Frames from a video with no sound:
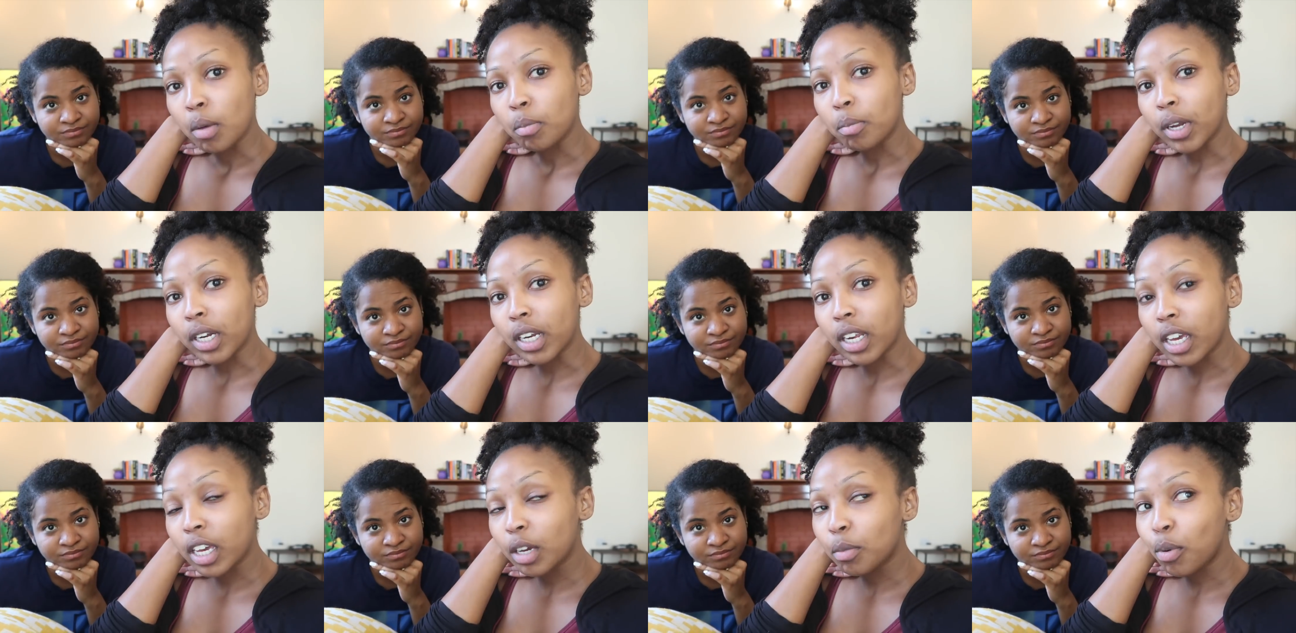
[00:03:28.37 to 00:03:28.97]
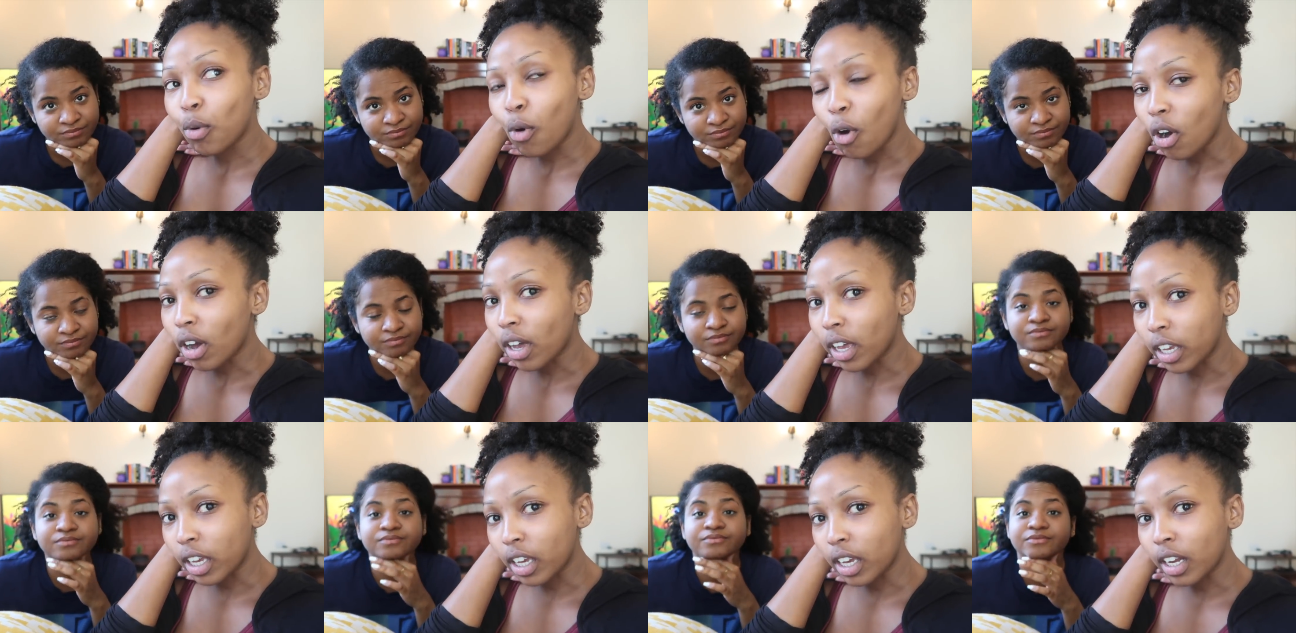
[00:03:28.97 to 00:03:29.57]
Speaker 1: but keep
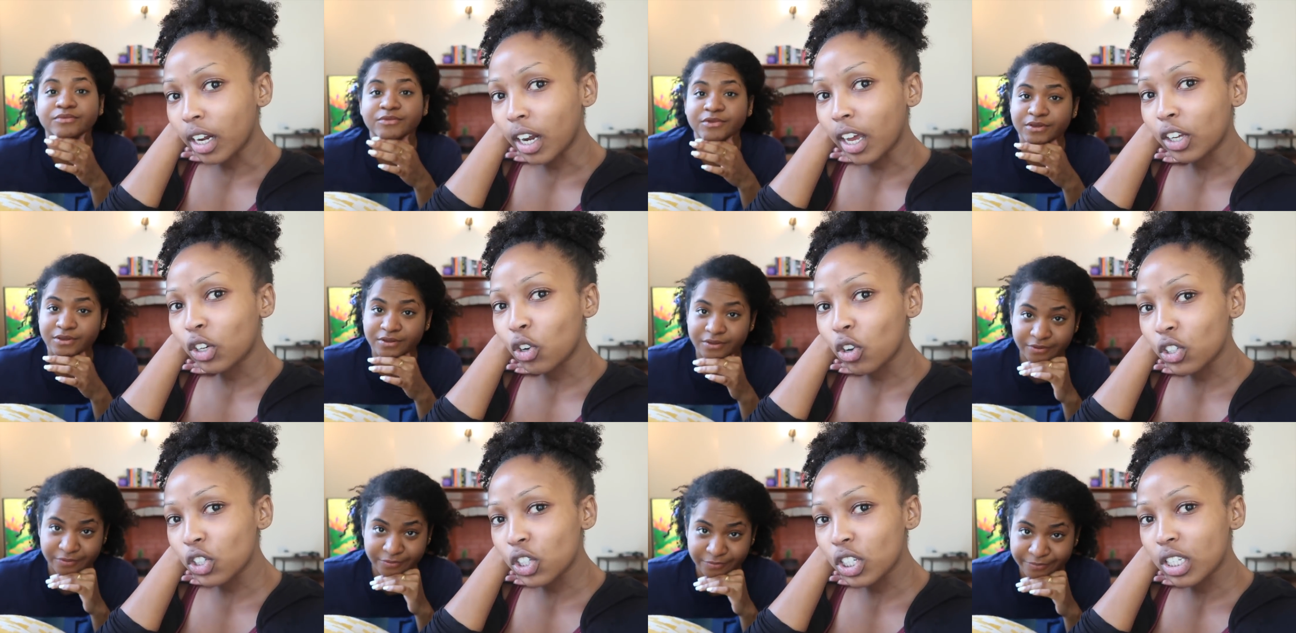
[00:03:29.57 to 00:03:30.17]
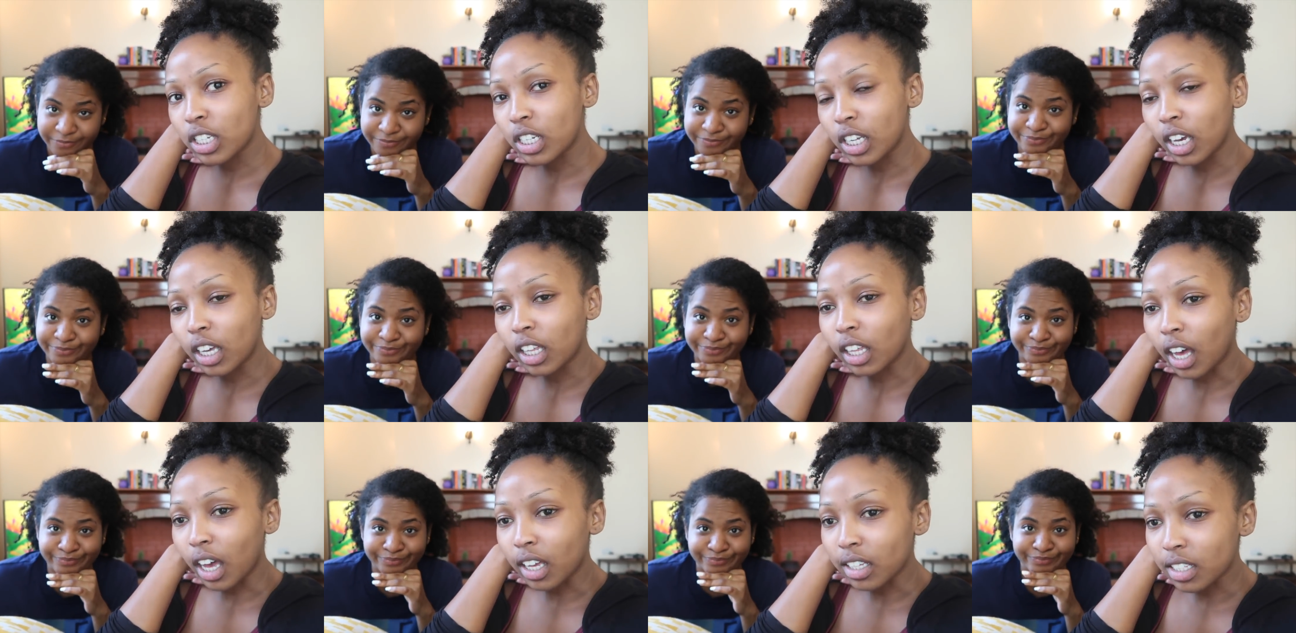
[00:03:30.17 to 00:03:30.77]
walking like yeah. don't just
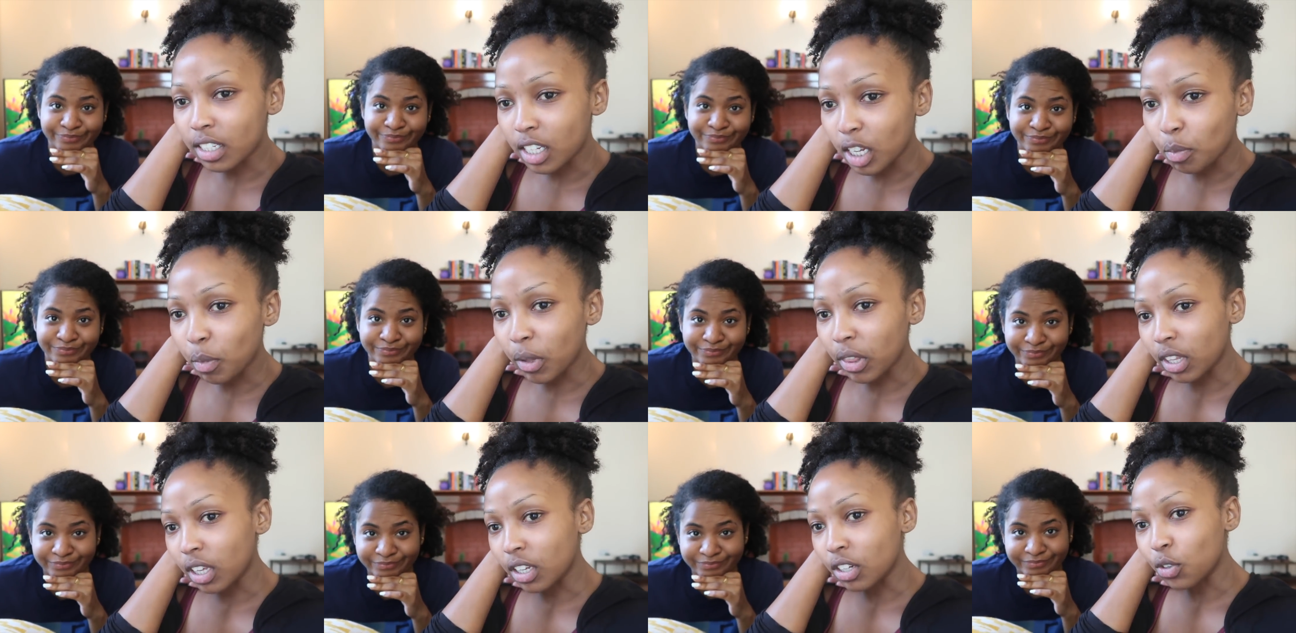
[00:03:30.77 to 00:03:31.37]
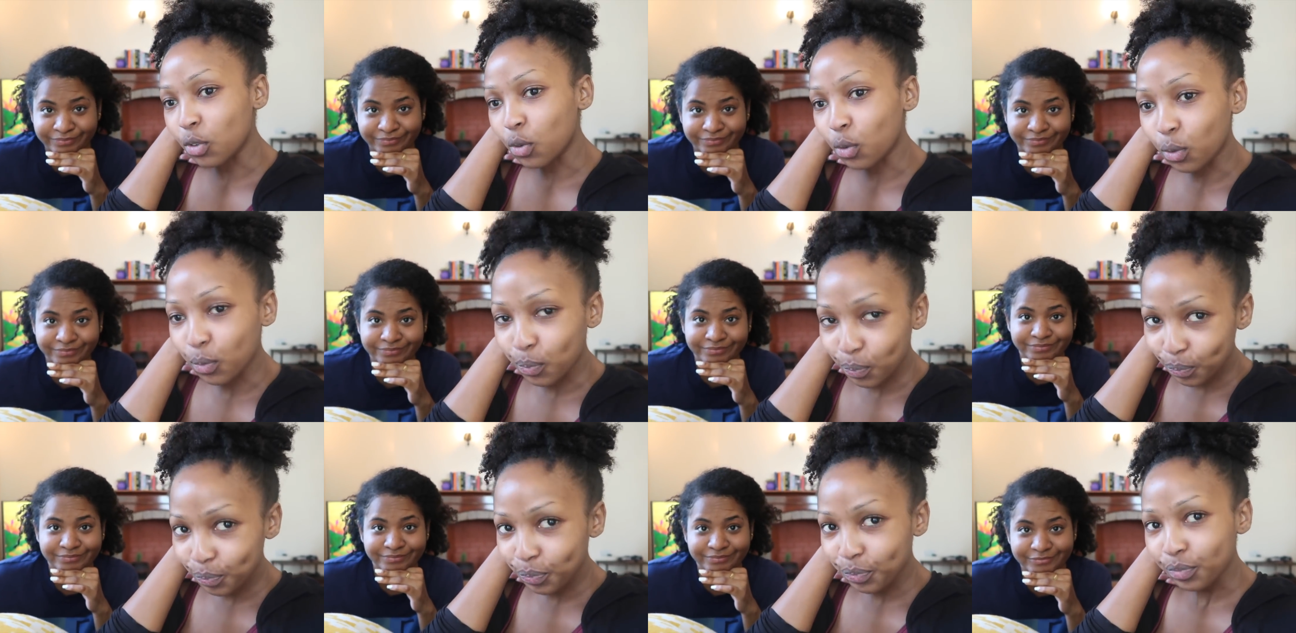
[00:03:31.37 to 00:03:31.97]
take a step and then you
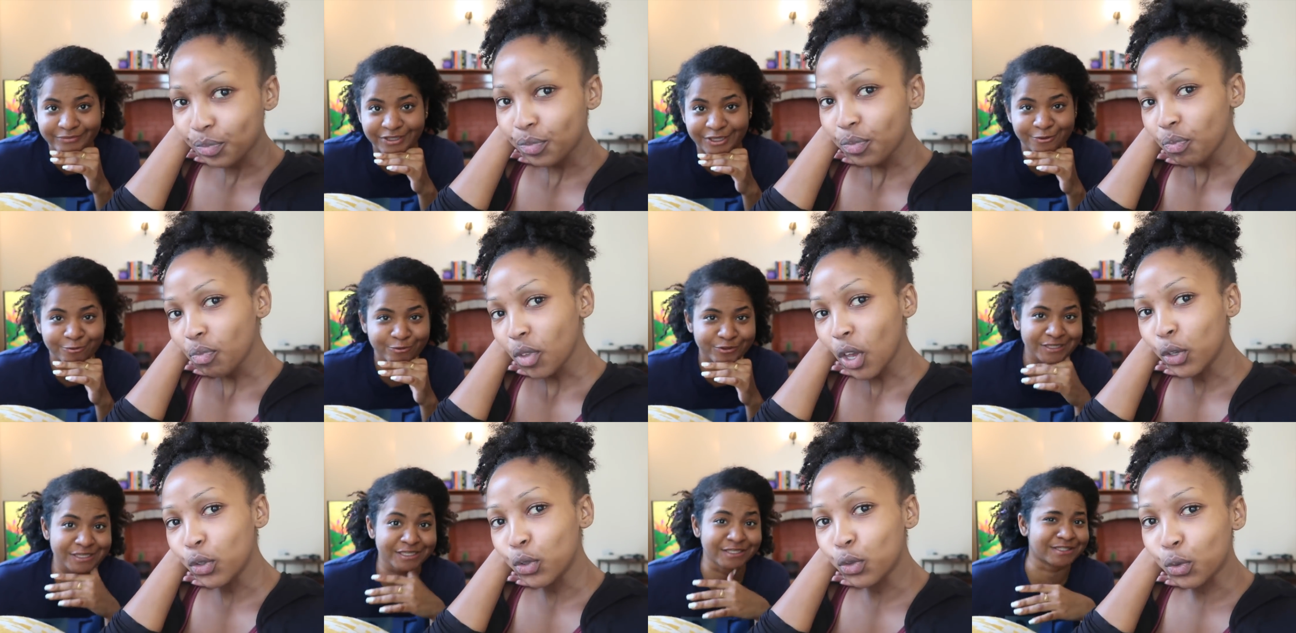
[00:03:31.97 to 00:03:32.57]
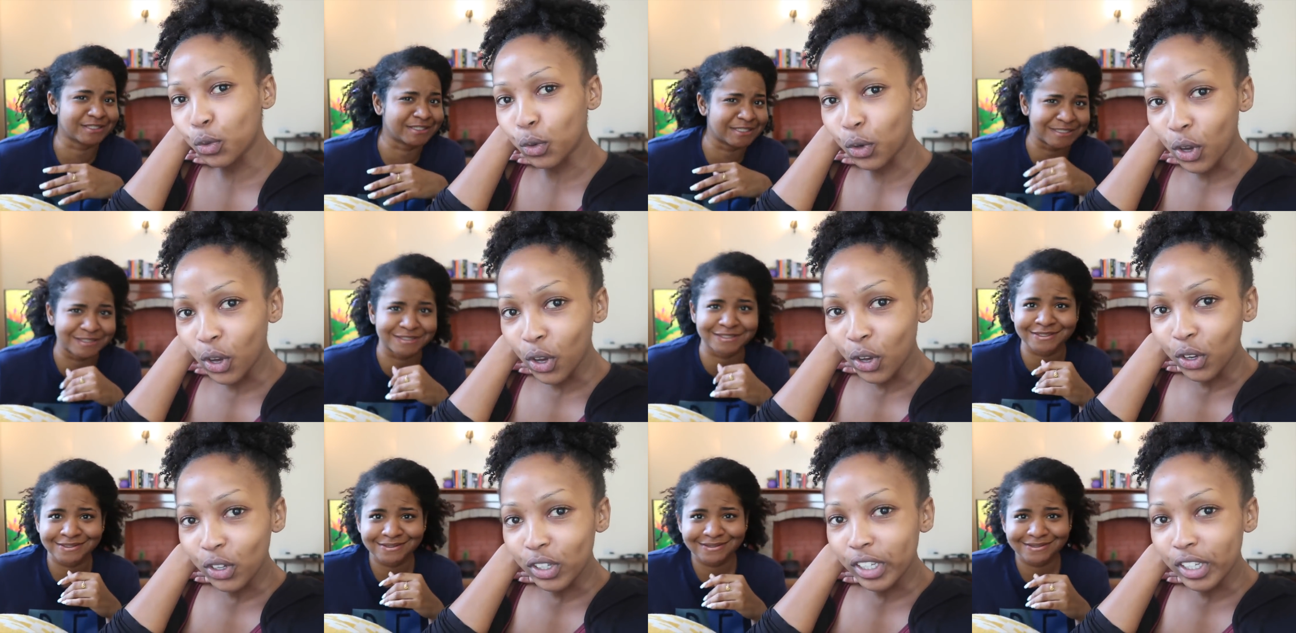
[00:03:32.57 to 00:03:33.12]
Speaker 2: then you take you, a seat